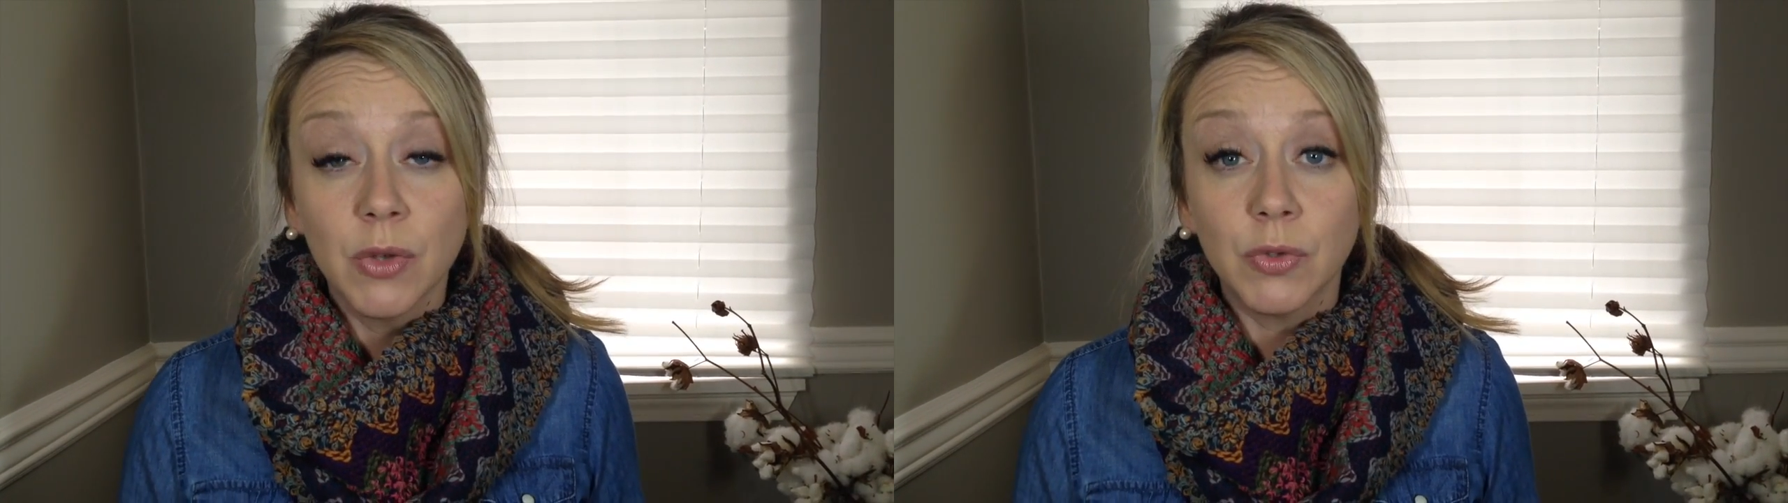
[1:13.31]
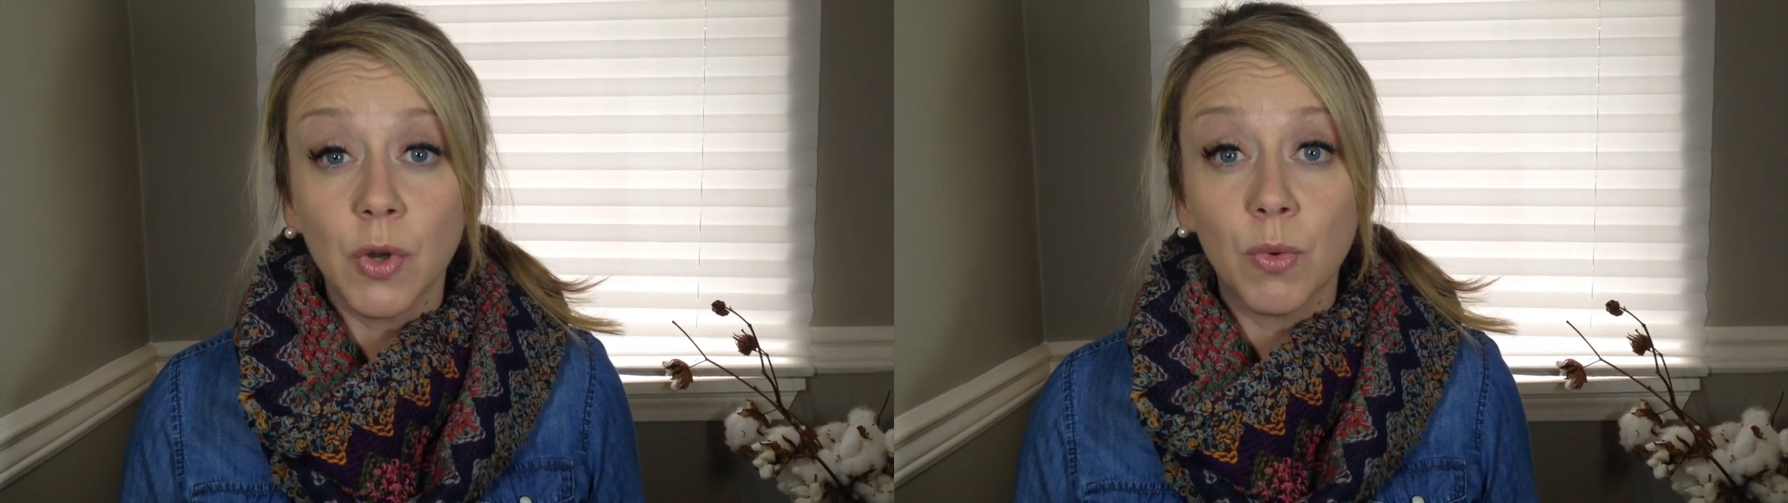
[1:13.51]

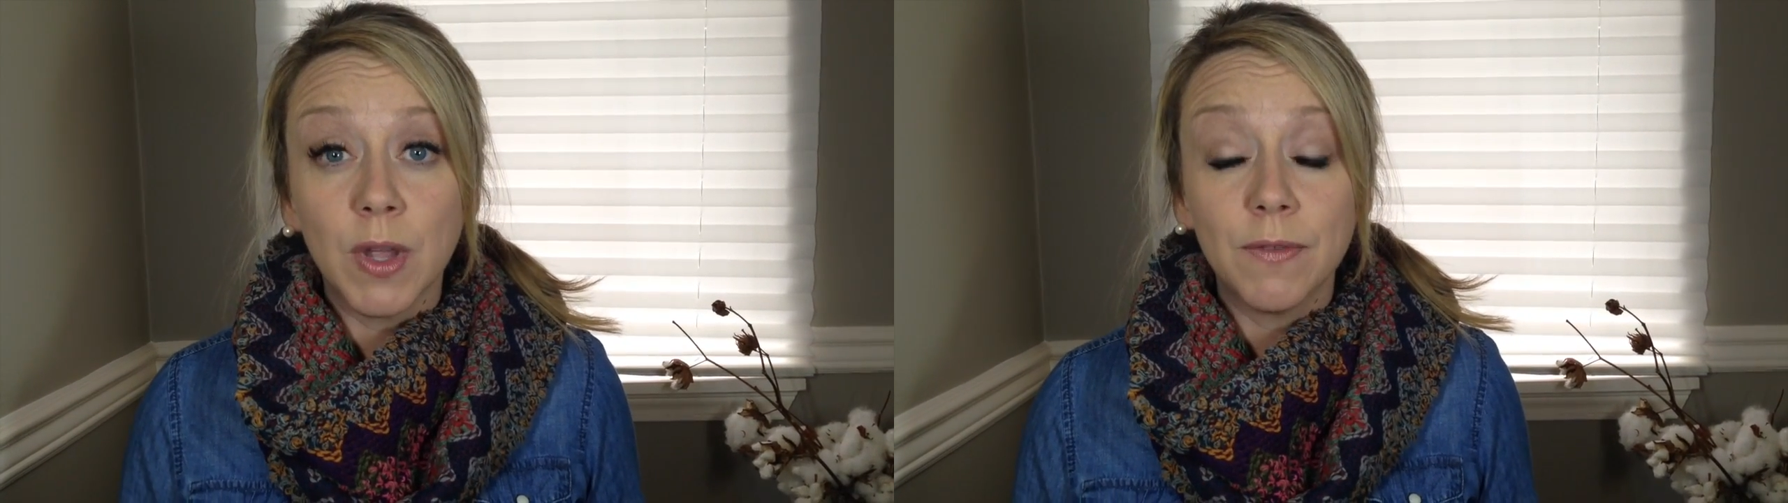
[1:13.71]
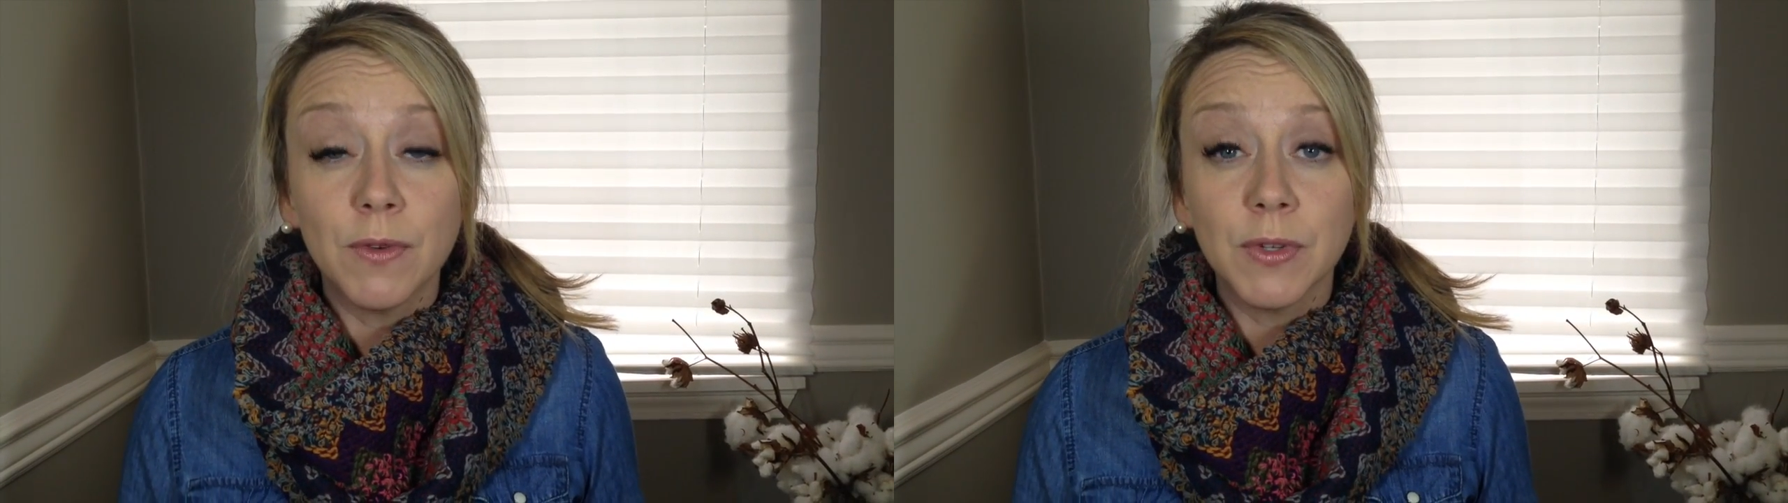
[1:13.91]

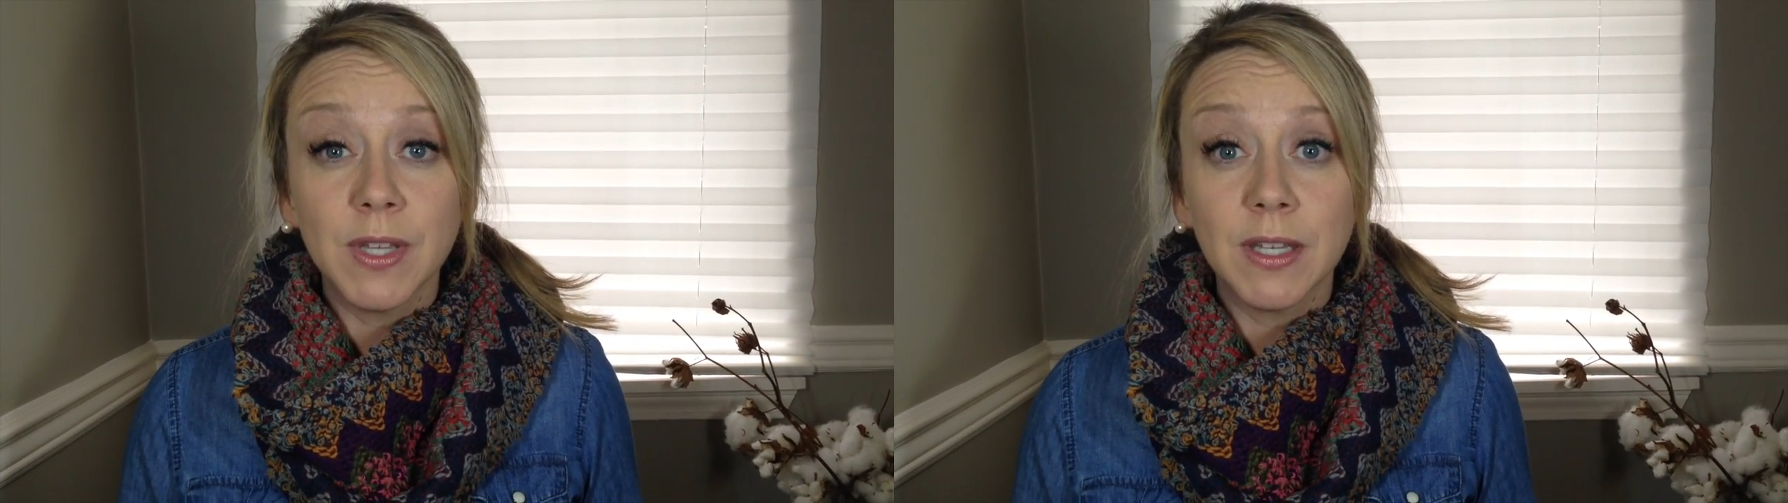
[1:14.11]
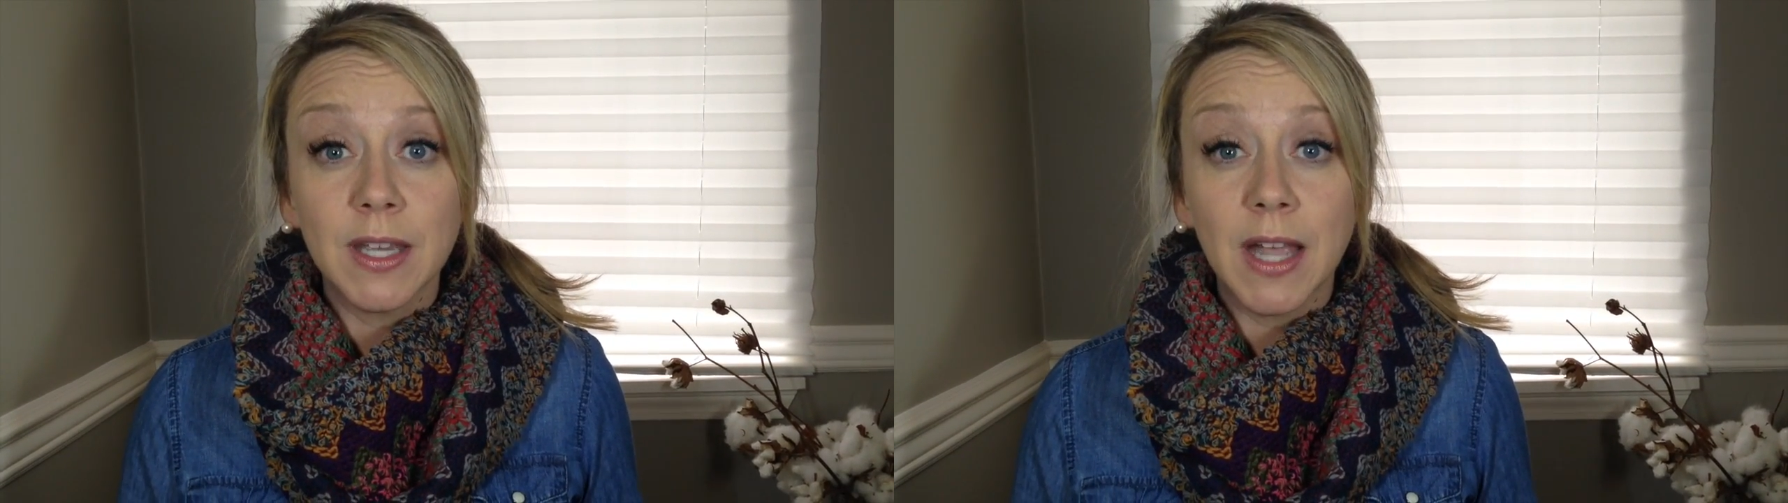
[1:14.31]
So if you're
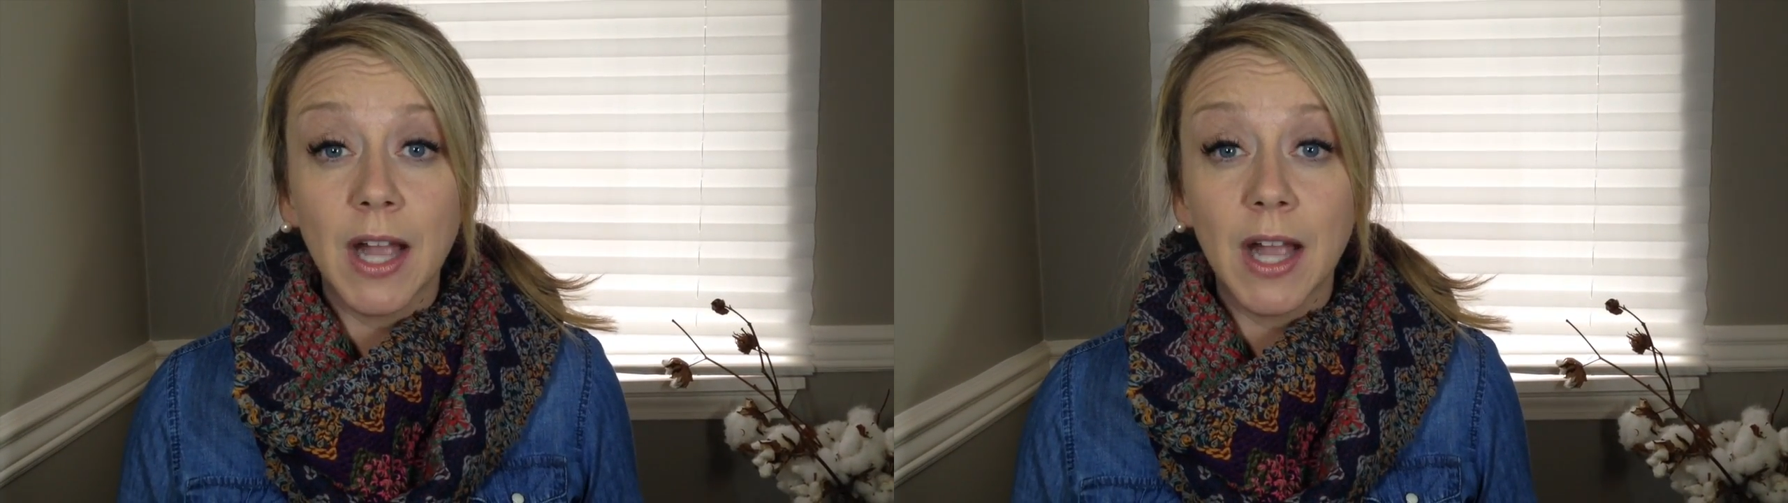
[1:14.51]
singing